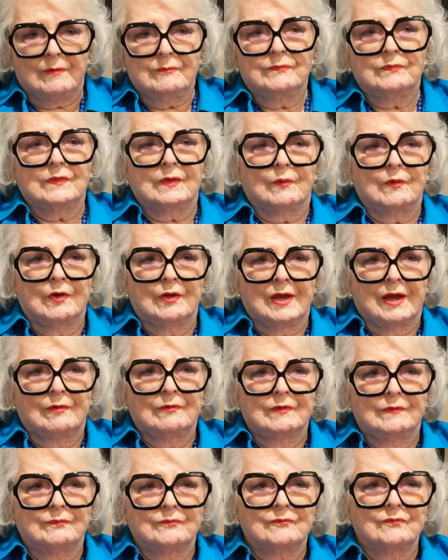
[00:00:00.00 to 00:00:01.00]

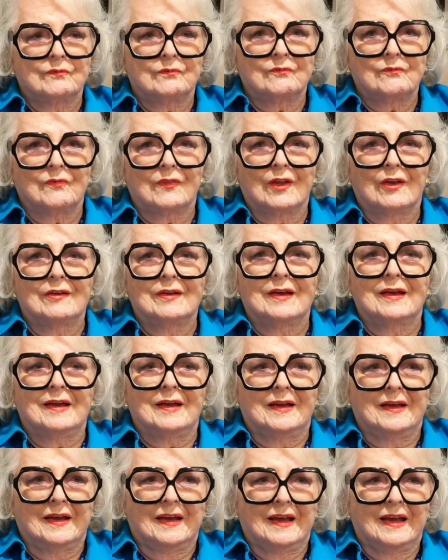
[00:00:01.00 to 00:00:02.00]
interest. Well, we got you into an
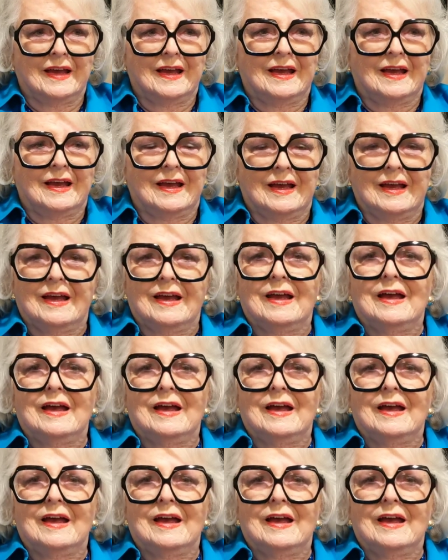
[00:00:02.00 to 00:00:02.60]
art program.